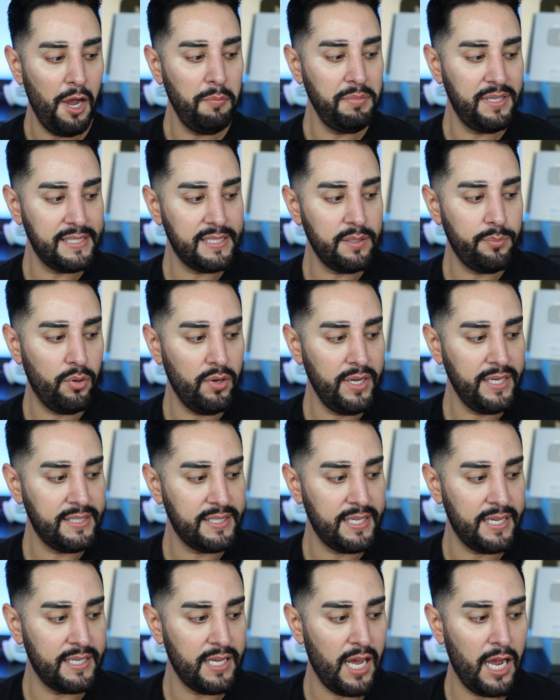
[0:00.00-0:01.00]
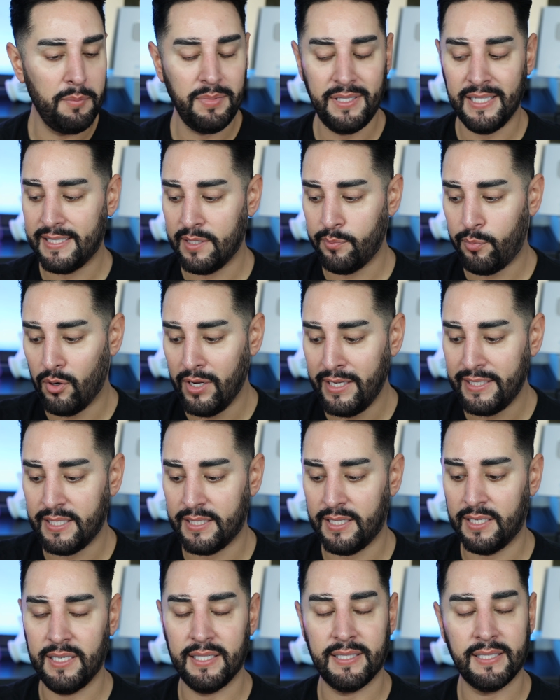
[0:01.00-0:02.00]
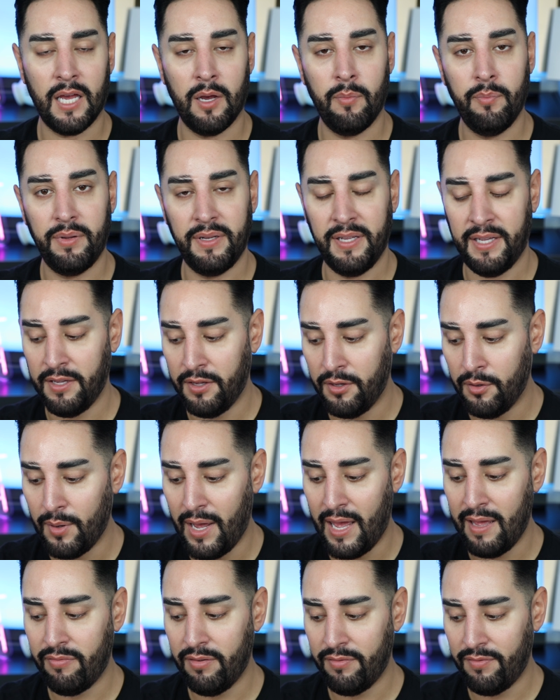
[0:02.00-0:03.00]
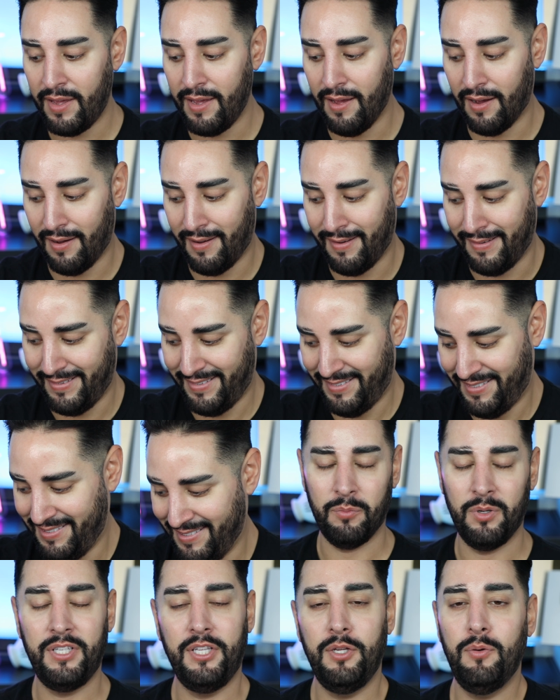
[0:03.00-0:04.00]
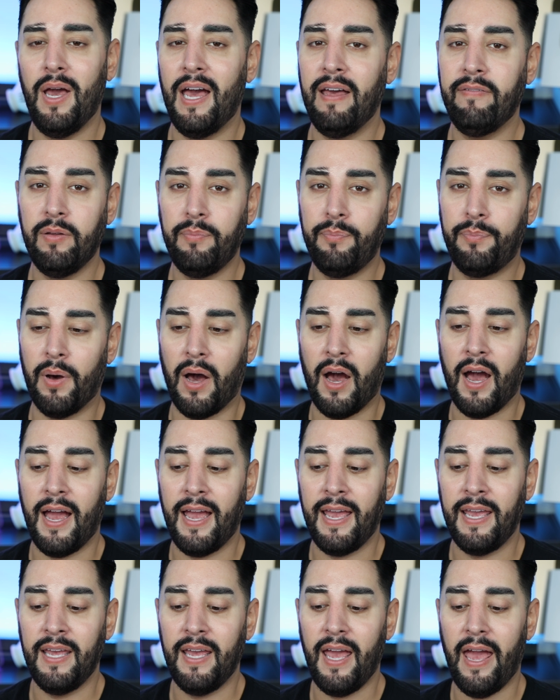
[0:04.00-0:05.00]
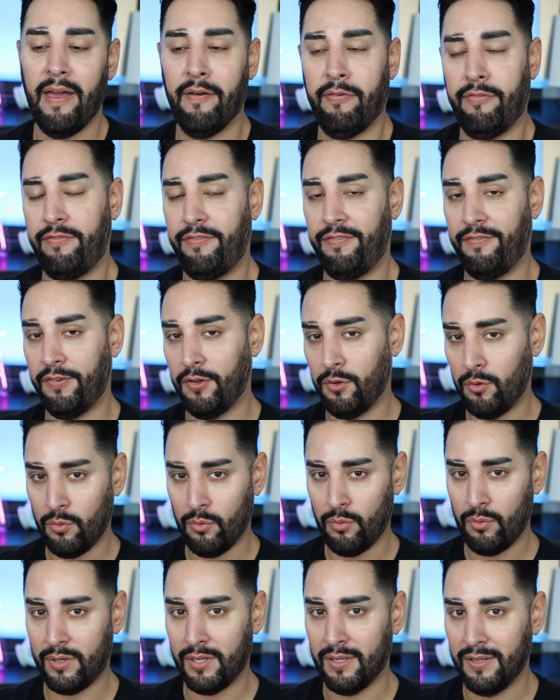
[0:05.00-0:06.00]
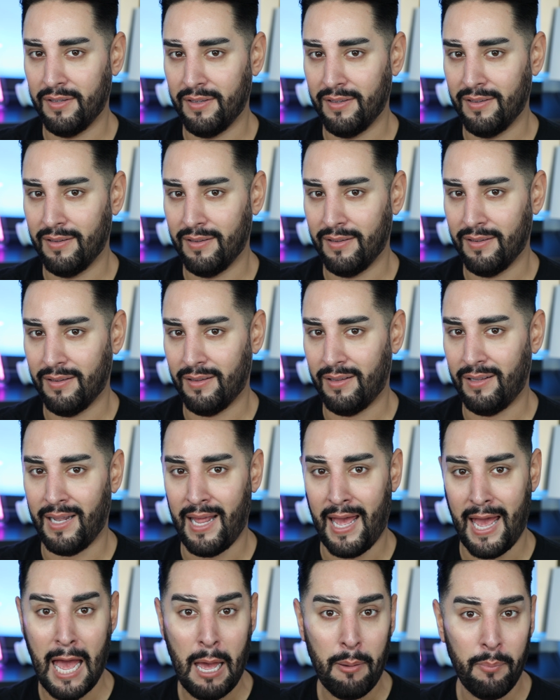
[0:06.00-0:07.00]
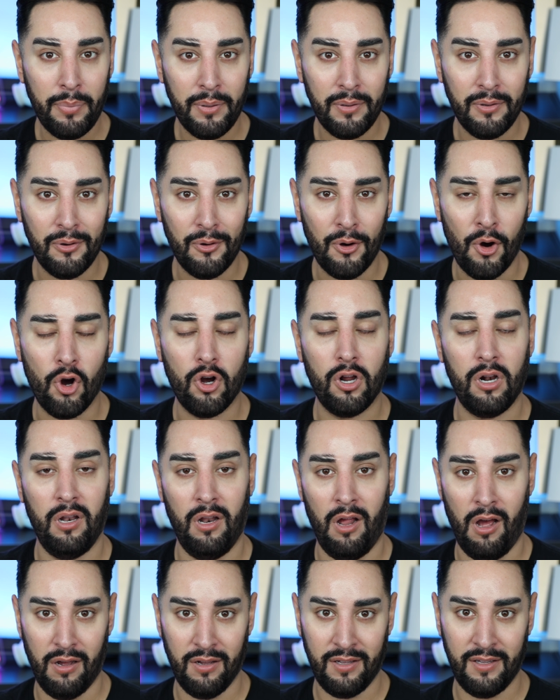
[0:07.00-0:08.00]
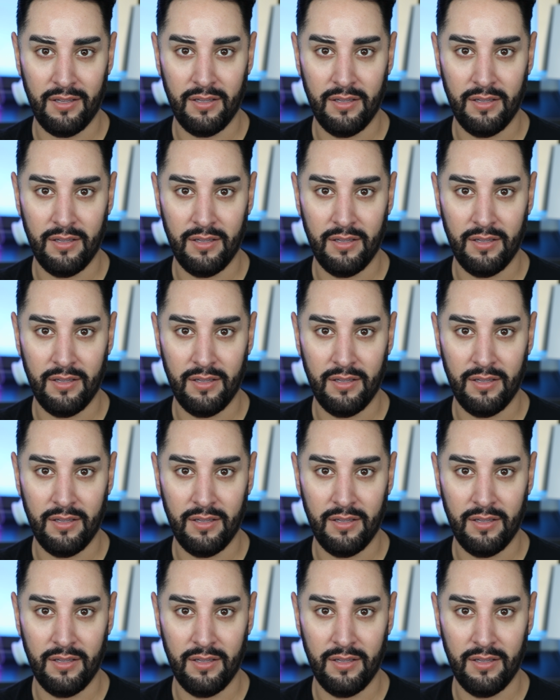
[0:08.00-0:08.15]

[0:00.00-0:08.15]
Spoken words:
I'm disappointed. I'm disappointed in this company, whoever they are. Would you ever buy a food lamp or clock?